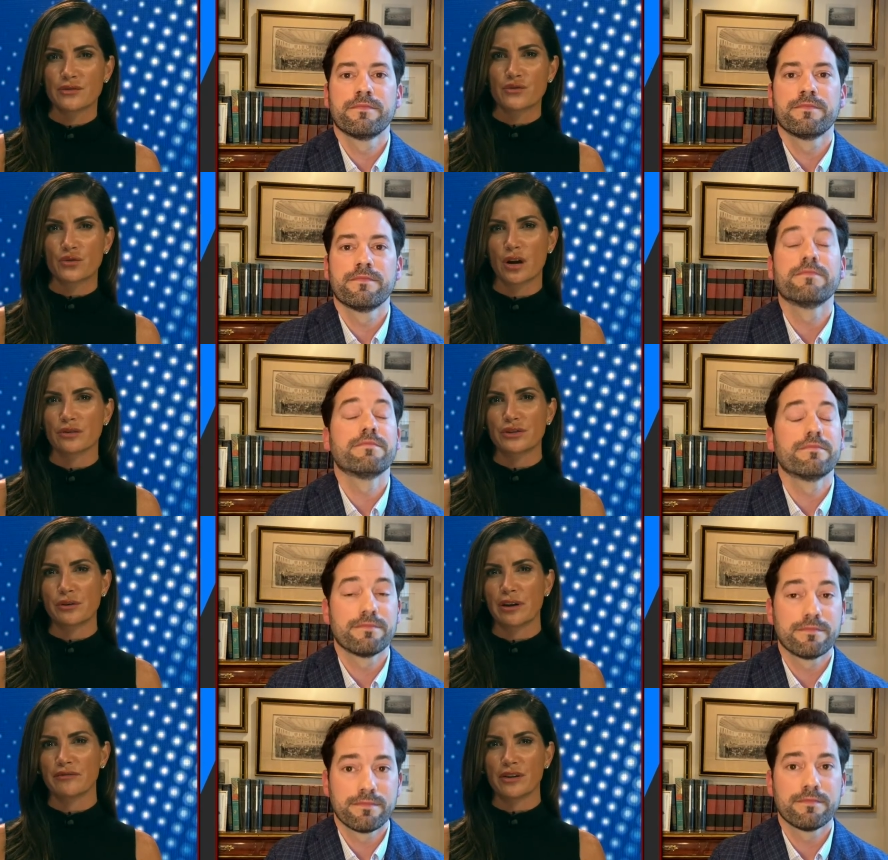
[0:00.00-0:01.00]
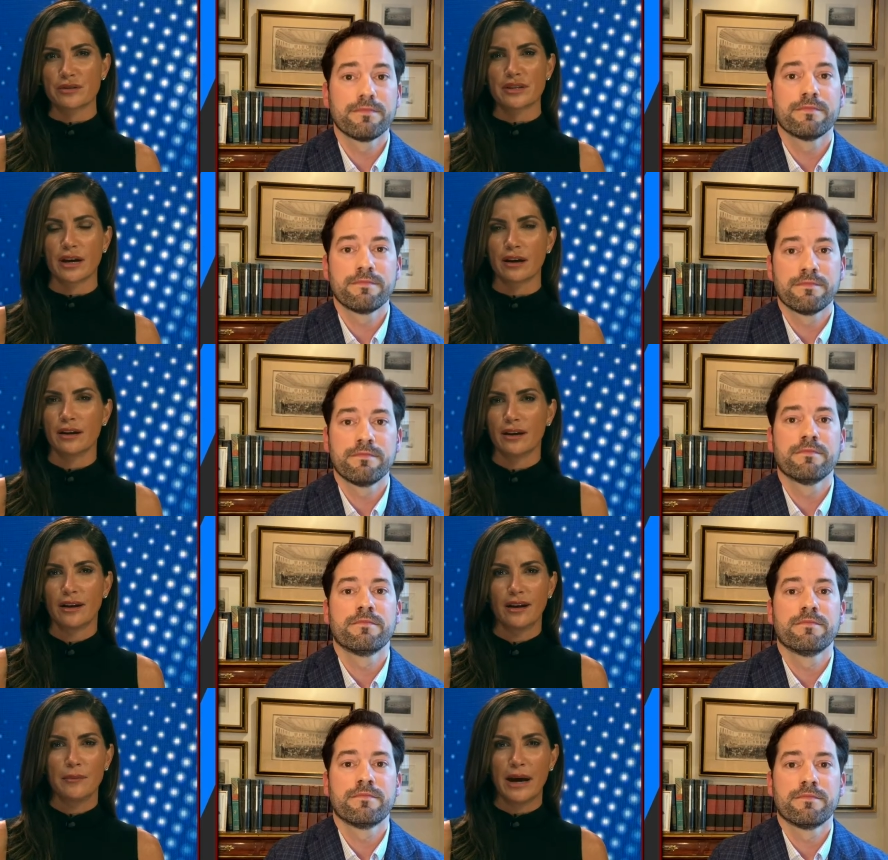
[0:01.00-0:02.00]
Speaker 1: strong 2A folks there.
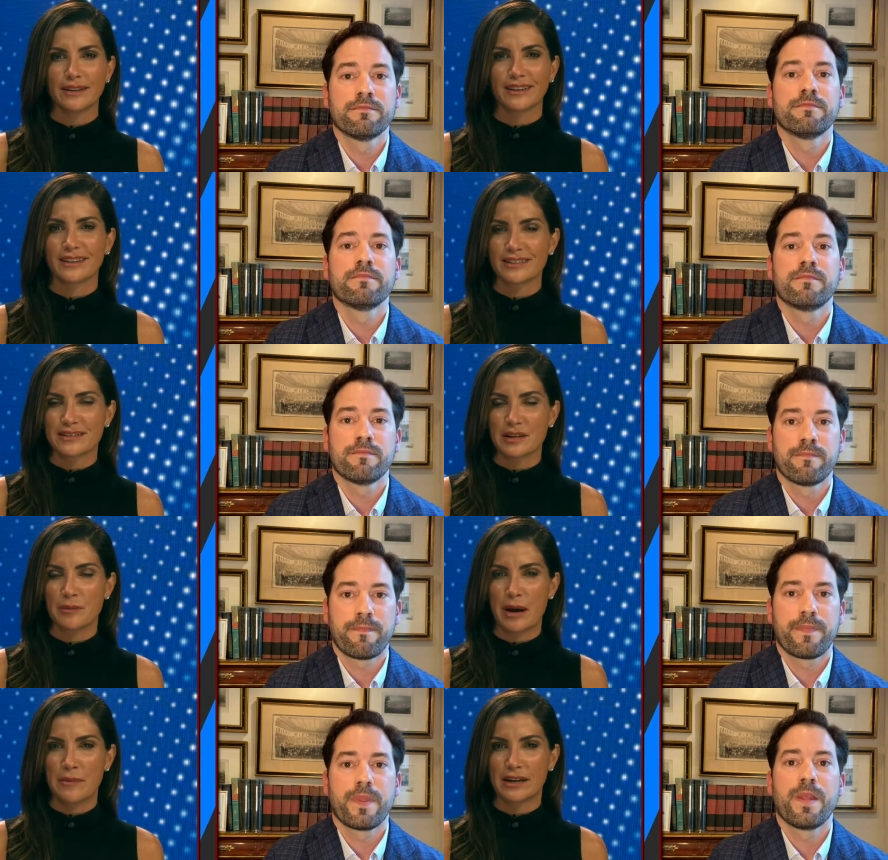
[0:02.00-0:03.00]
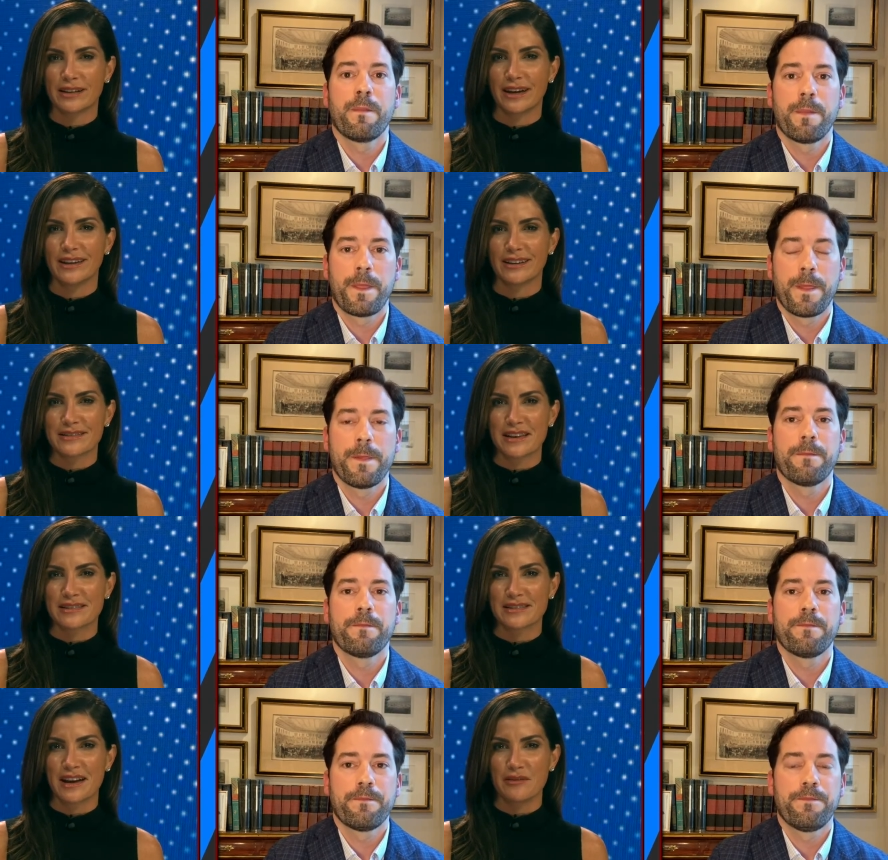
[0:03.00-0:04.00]
Matt, good to see you, Matt Manda,
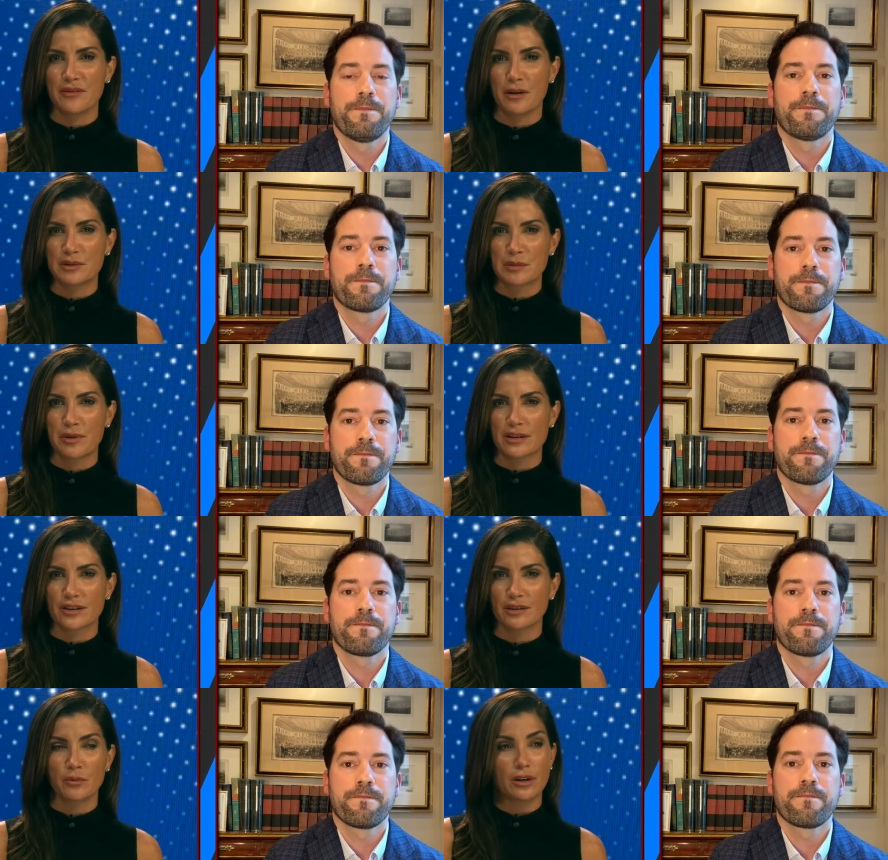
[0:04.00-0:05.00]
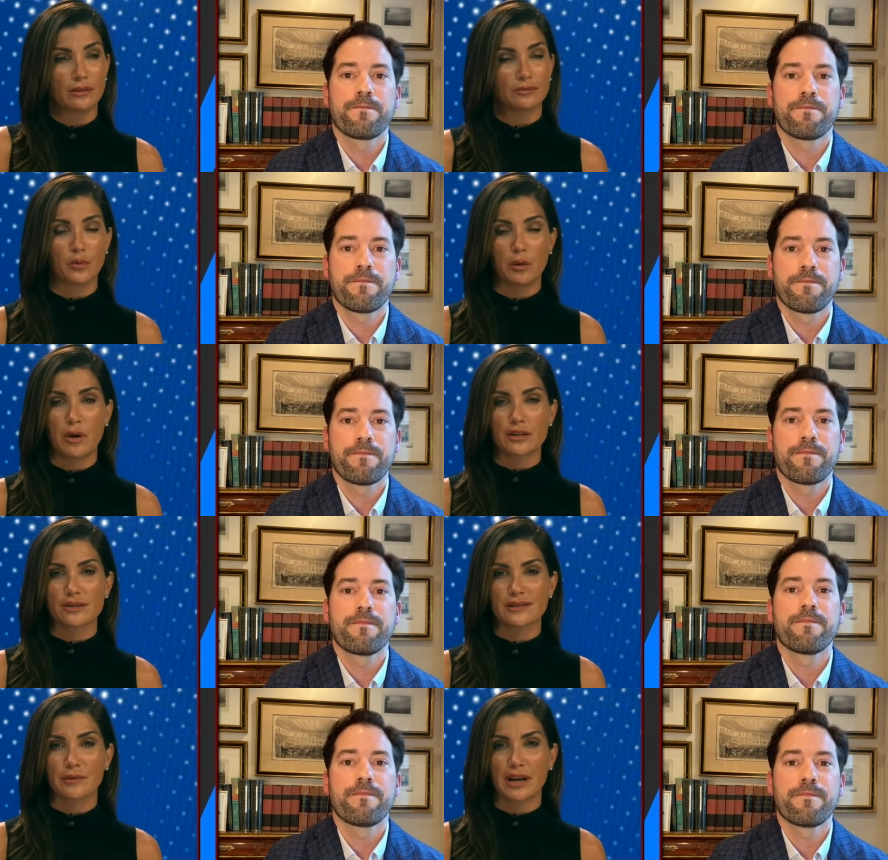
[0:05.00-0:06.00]
NSSF. Always a pleasure, and we'll we'll watch
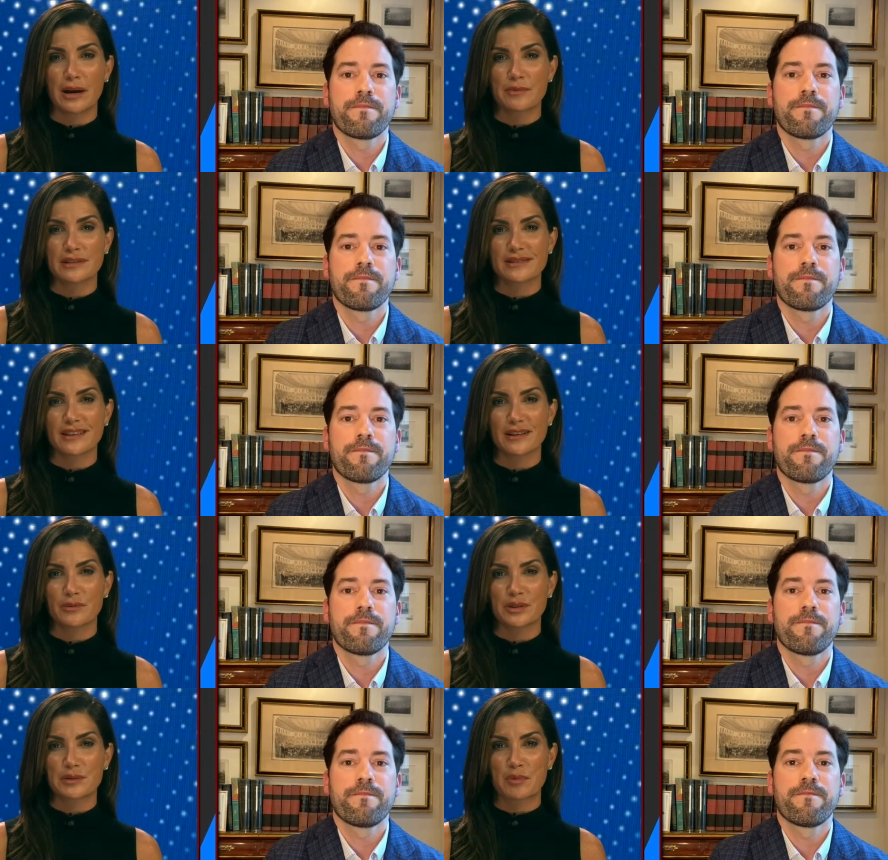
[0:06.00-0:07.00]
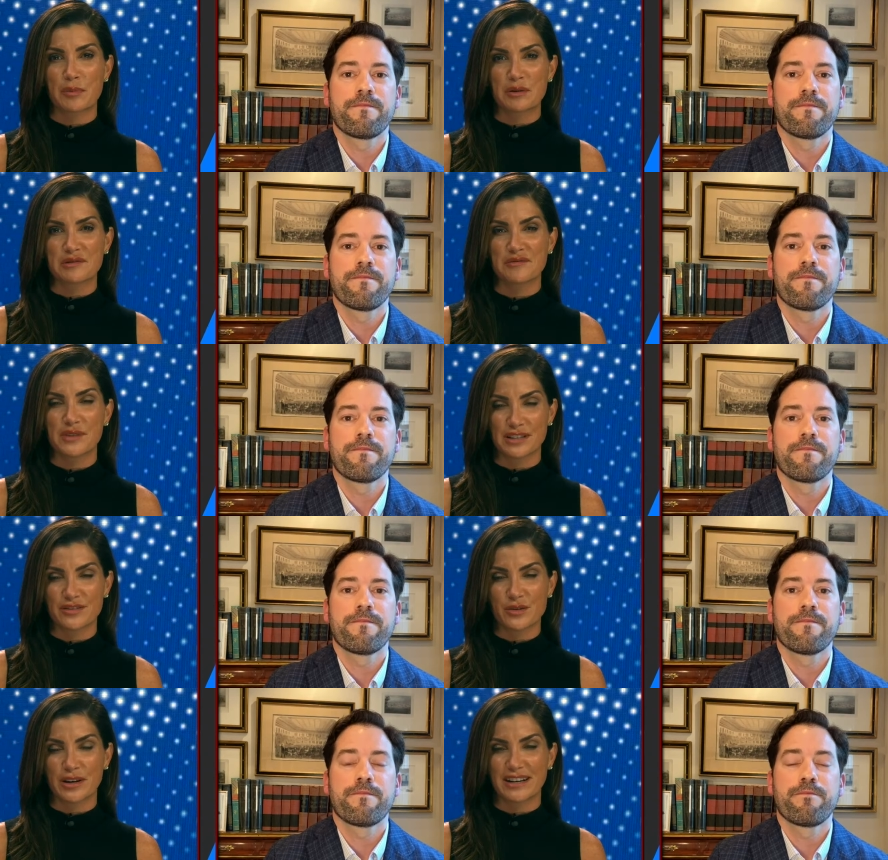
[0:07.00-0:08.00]
and see what happens uh, with this proposal. Thanks for
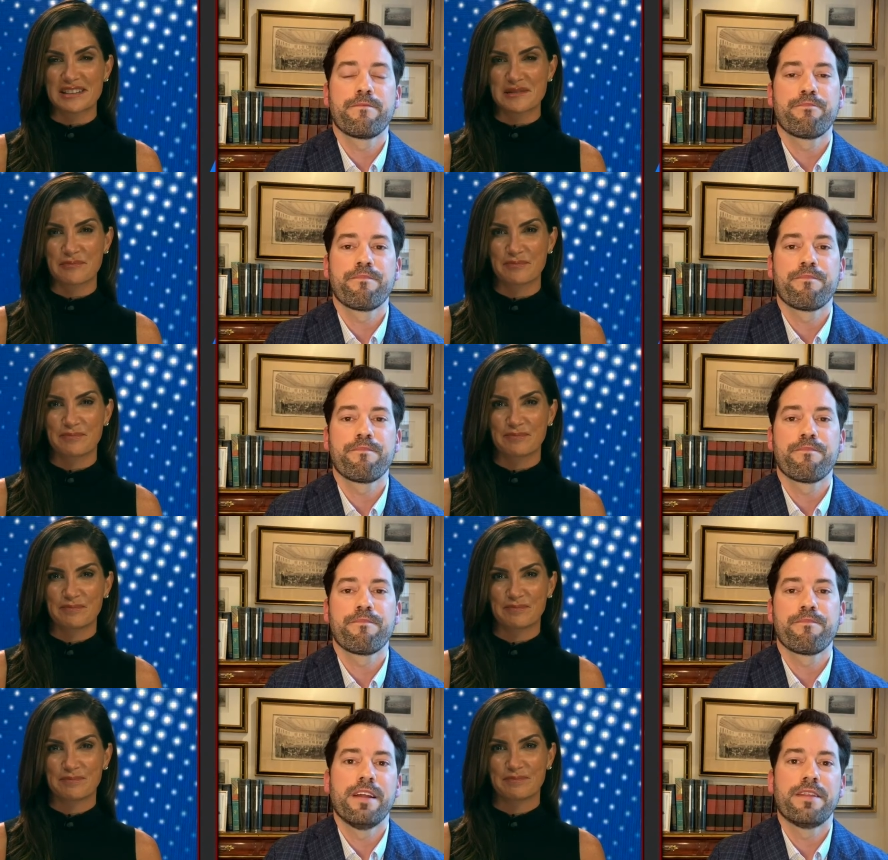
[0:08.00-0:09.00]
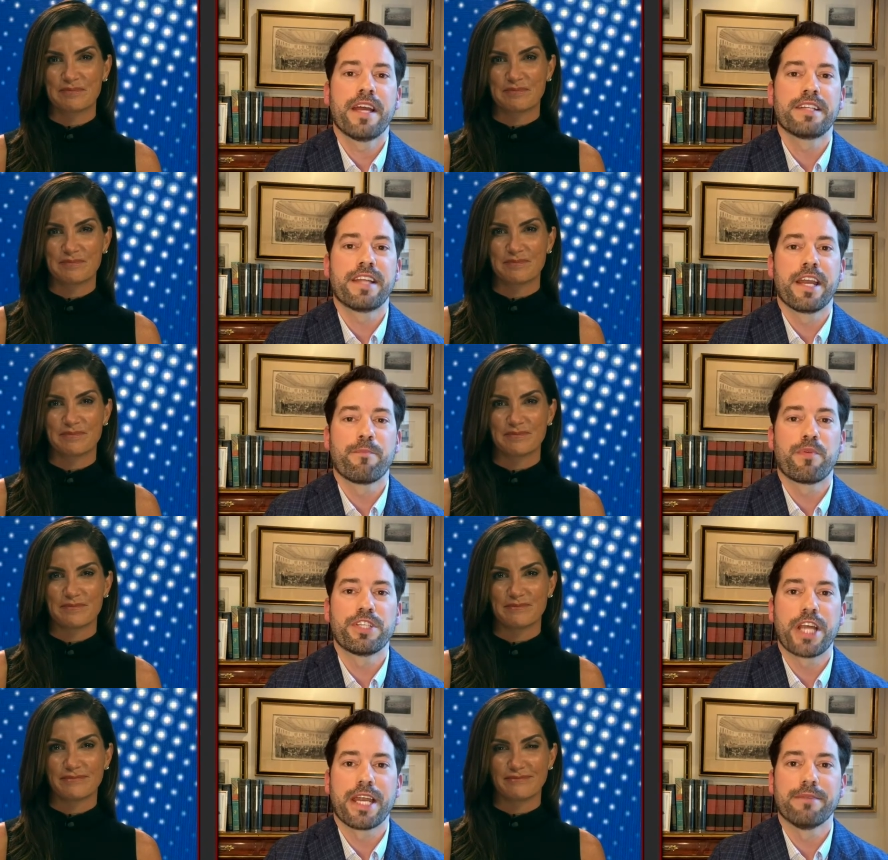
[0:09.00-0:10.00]
joining us.
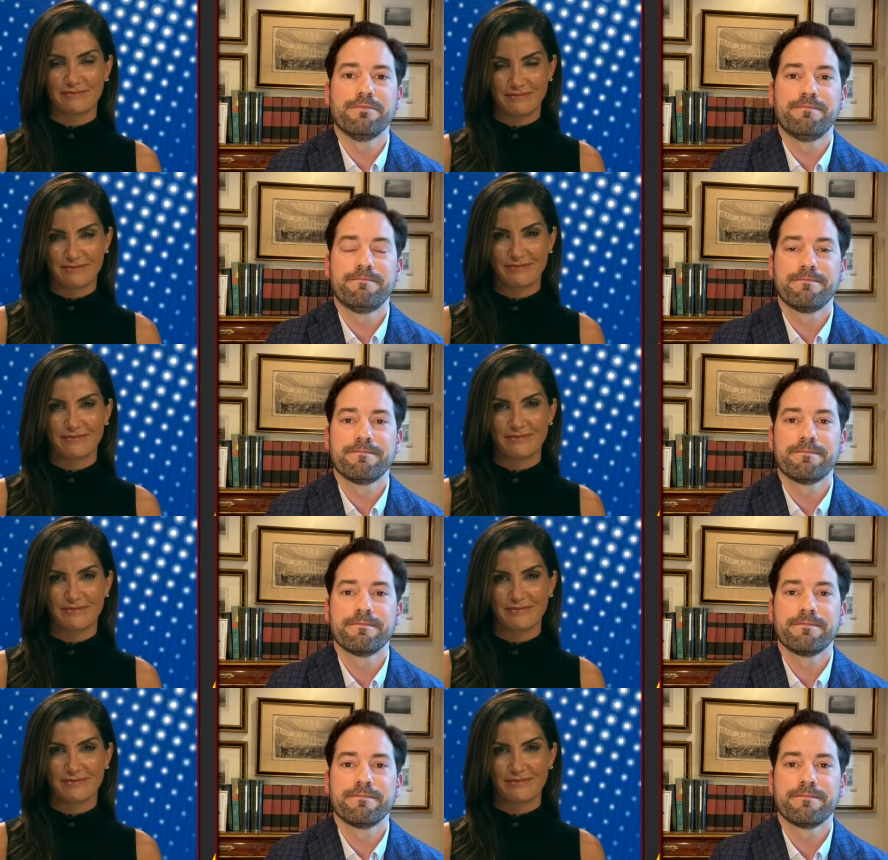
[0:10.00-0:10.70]
Speaker 2: Thanks, Dana. Appreciate it.